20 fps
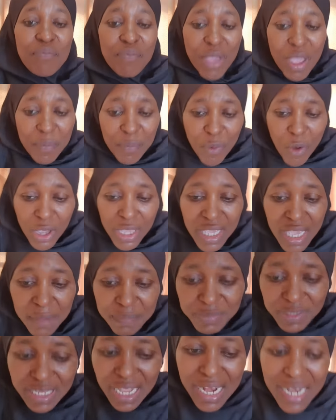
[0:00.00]
people
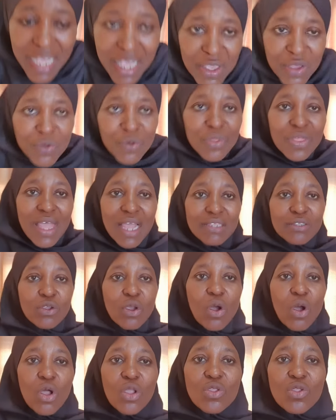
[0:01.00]
keep telling you that,
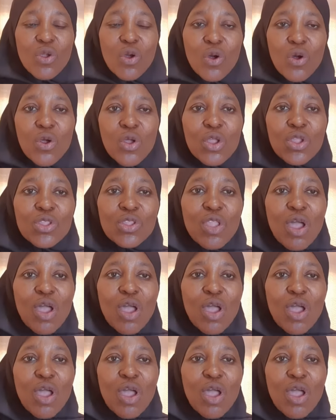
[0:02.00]
oh no,